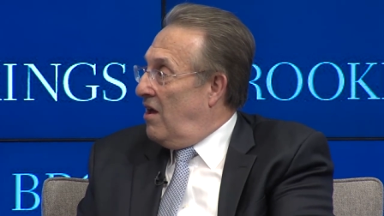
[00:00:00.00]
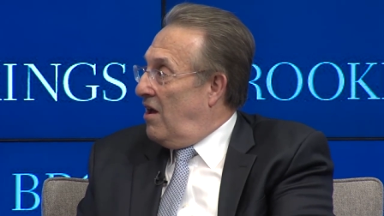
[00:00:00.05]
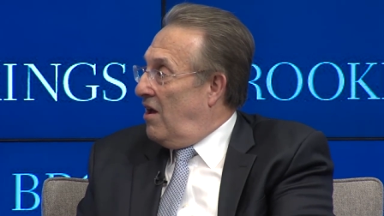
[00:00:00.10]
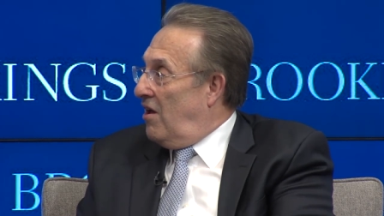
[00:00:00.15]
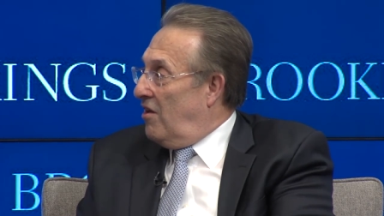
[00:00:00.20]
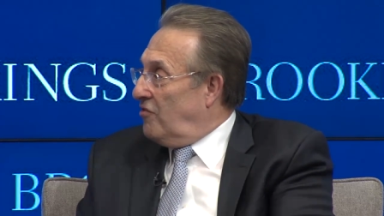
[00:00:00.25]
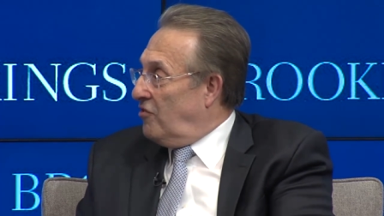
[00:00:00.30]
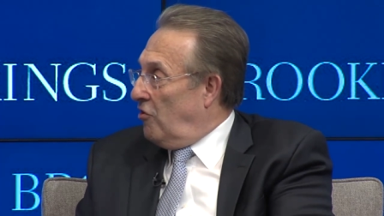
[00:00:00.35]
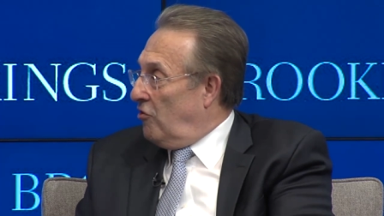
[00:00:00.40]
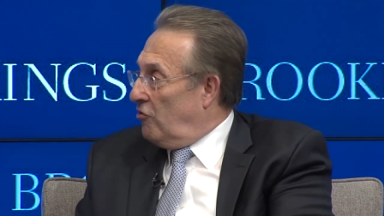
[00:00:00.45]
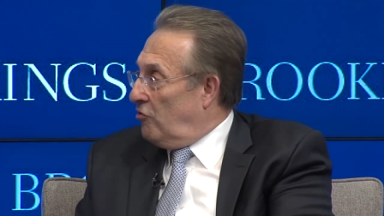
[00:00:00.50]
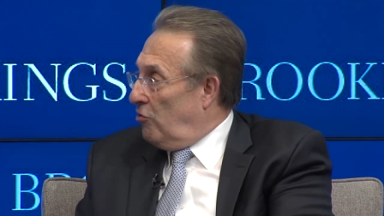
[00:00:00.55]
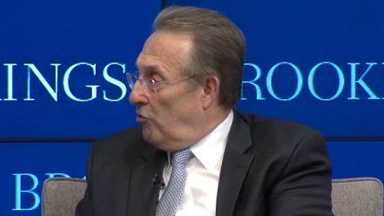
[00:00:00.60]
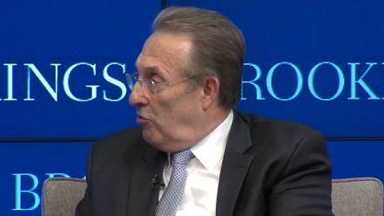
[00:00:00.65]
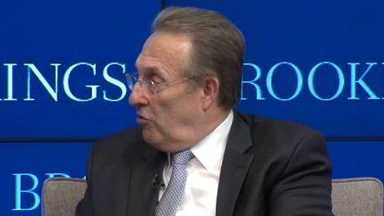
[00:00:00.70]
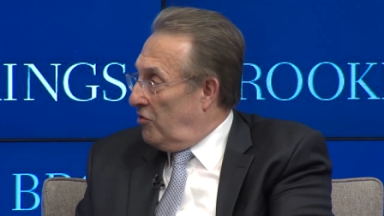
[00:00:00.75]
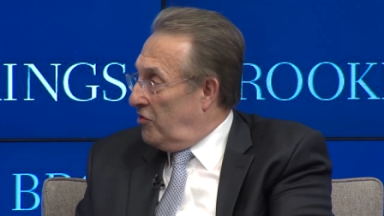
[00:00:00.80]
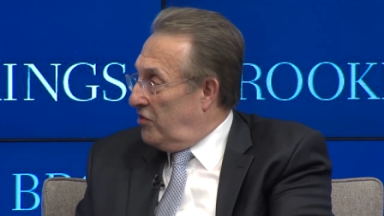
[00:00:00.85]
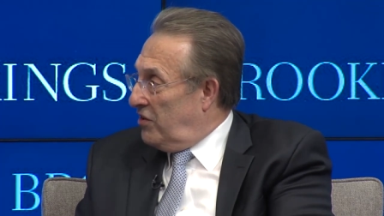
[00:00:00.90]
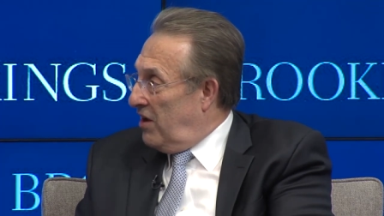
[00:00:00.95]
As
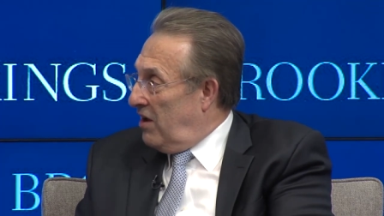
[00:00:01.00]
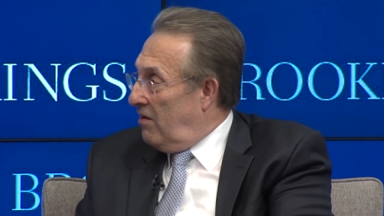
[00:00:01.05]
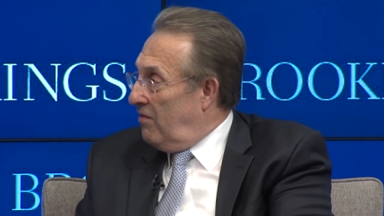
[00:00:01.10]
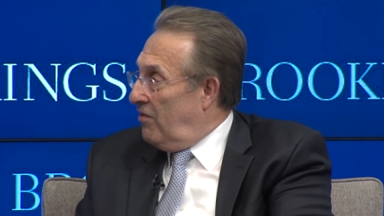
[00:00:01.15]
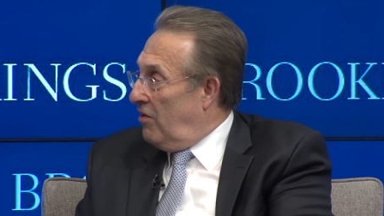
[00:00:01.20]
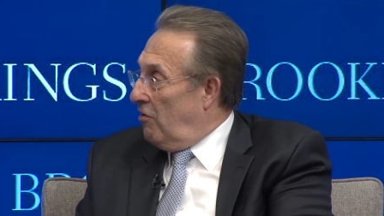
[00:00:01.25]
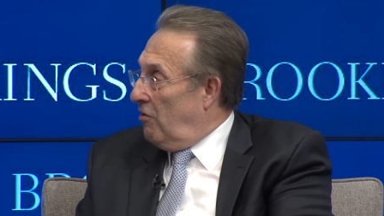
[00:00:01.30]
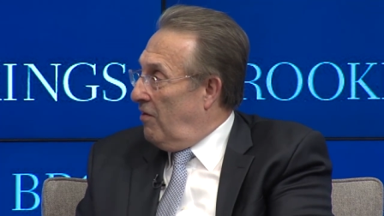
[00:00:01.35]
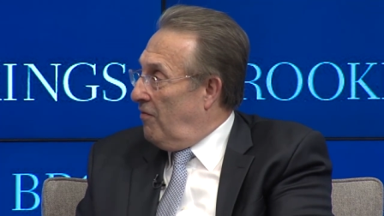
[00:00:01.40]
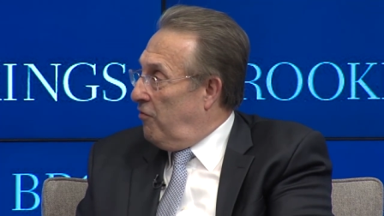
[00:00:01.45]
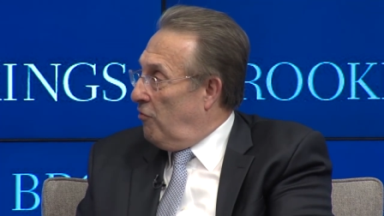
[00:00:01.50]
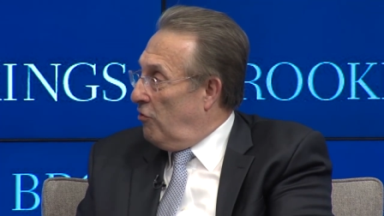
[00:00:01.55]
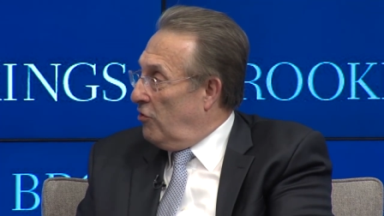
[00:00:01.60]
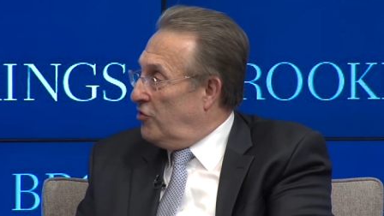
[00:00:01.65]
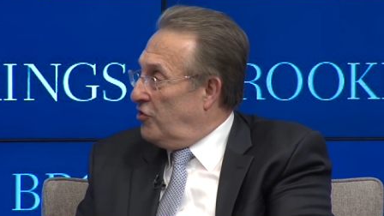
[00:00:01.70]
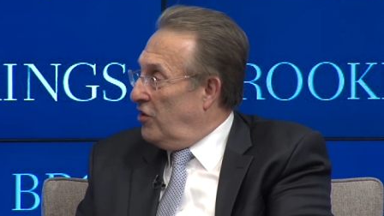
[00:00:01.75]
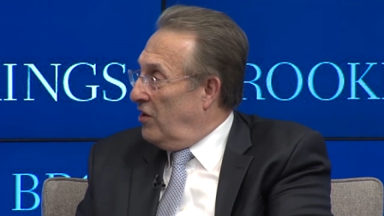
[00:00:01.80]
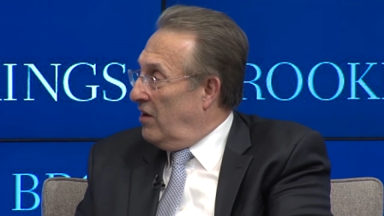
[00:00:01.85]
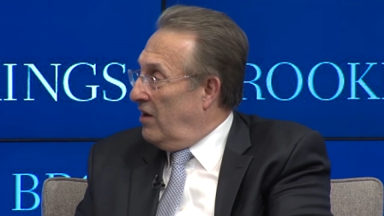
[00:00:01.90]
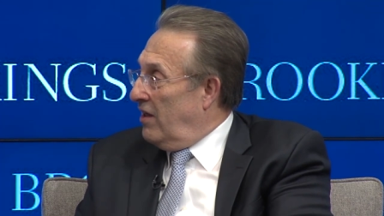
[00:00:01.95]
Arturo said, very
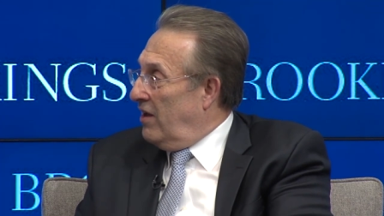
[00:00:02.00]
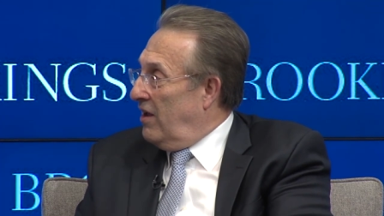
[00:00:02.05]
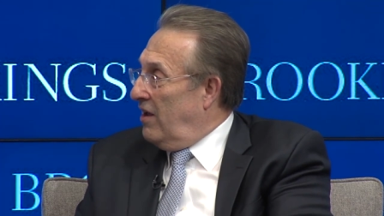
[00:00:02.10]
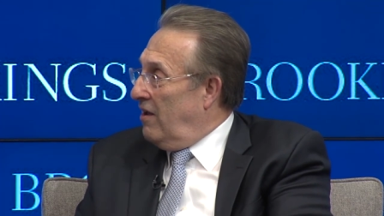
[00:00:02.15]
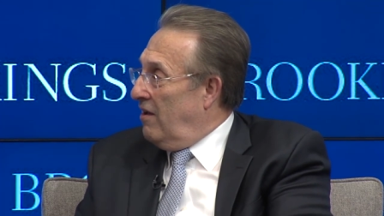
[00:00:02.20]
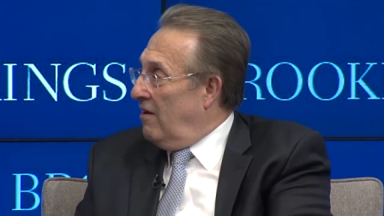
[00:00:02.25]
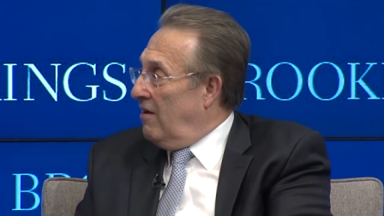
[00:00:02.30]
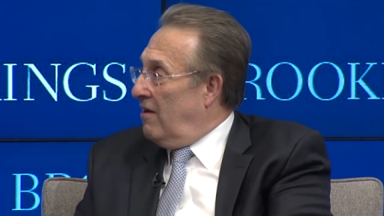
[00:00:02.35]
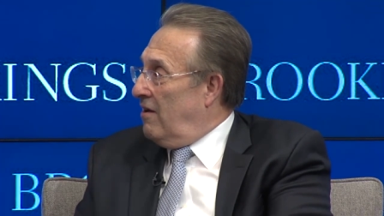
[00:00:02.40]
fortunately,